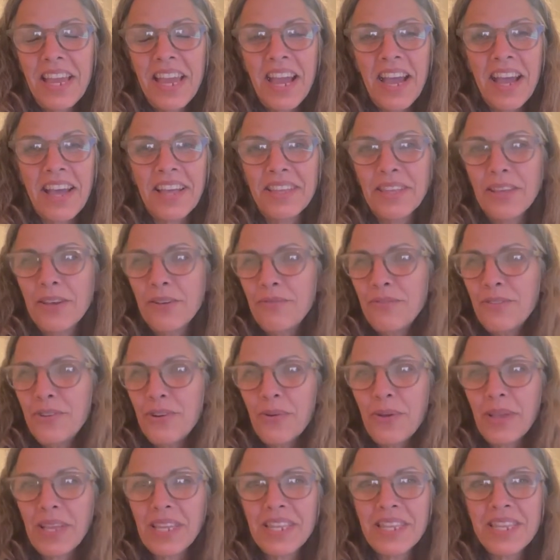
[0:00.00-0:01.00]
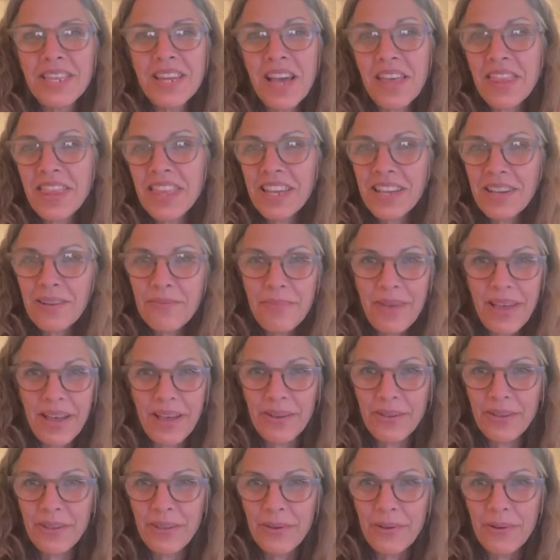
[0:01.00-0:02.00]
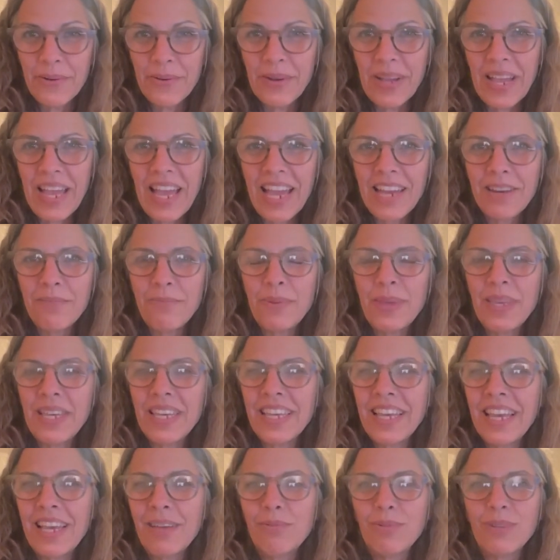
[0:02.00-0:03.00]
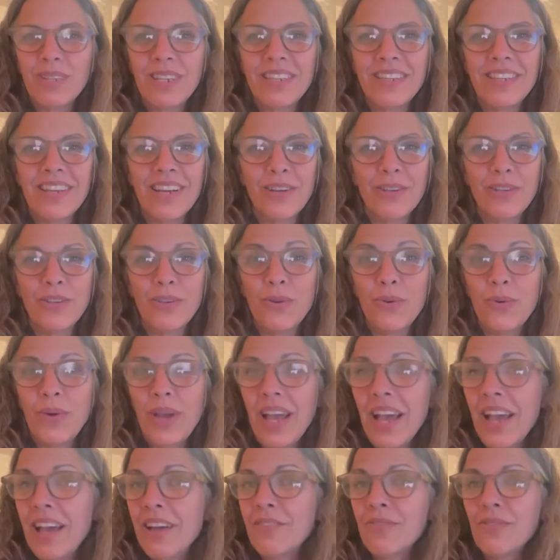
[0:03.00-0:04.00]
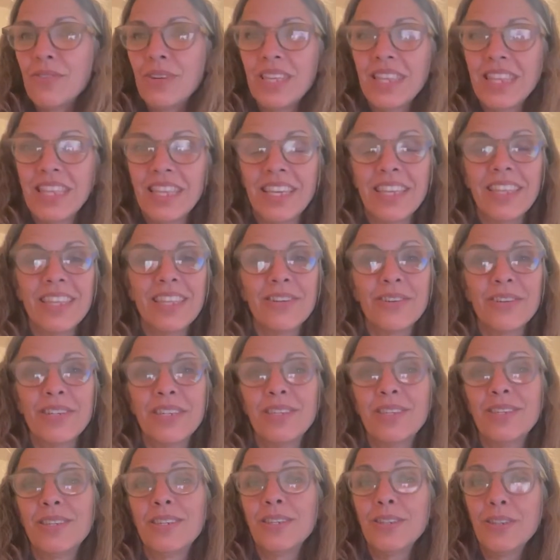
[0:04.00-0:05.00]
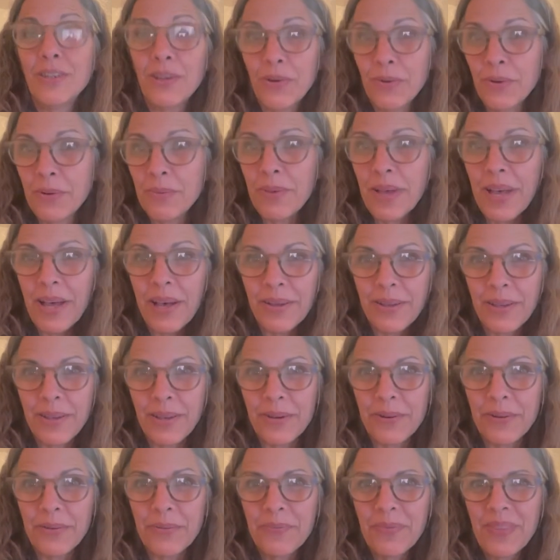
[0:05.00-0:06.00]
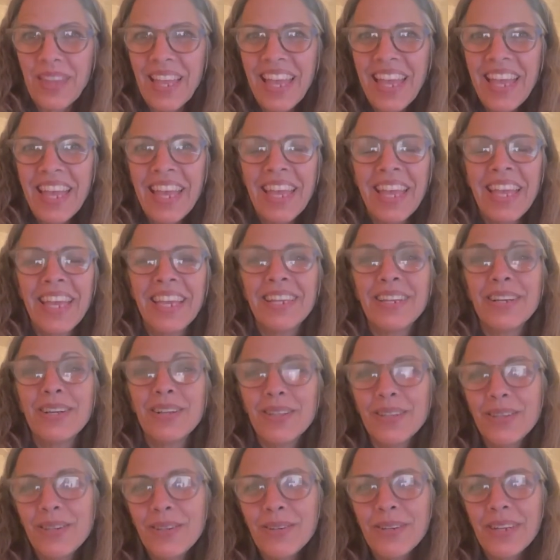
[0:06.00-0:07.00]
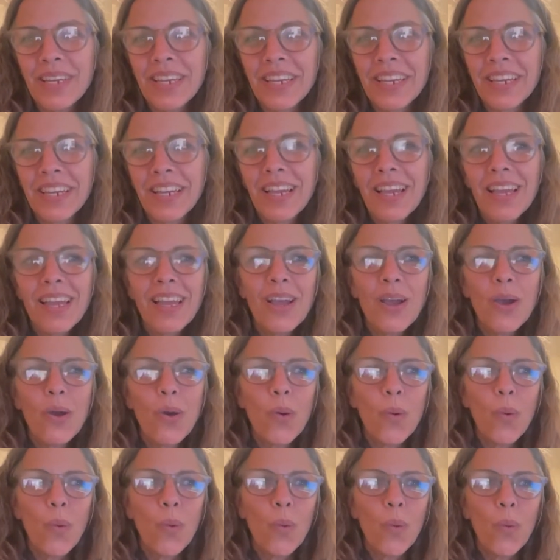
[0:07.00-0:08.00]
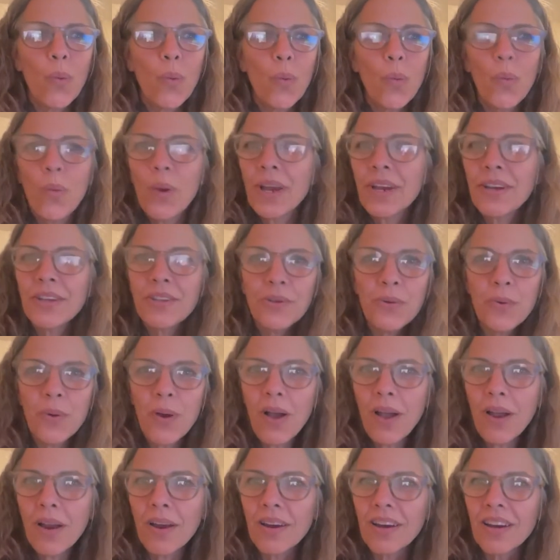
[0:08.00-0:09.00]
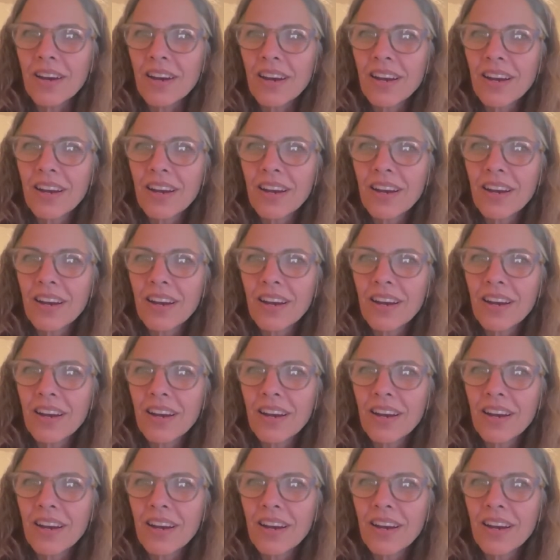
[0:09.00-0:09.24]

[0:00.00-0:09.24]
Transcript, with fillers: I love knowing nothing about you and being able to tell you everything there is to know about you, including where you are,